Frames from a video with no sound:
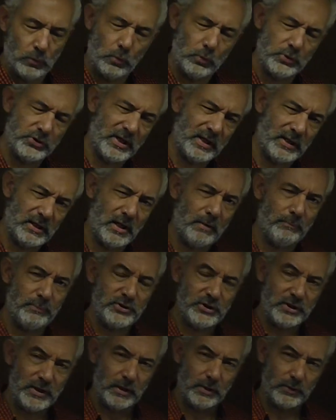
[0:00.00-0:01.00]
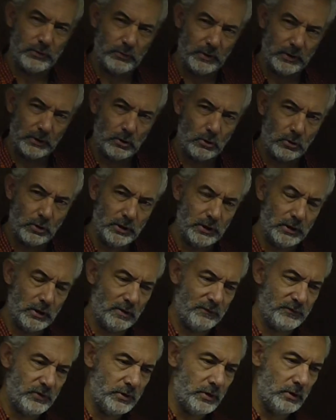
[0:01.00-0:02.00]
always had a cup of tea at 3 o'clock in the
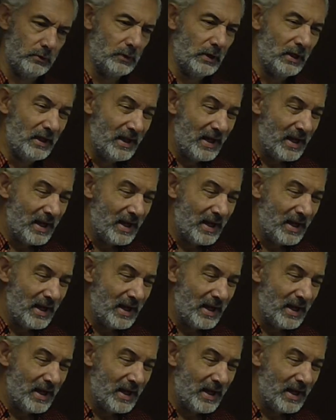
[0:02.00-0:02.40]
afternoon.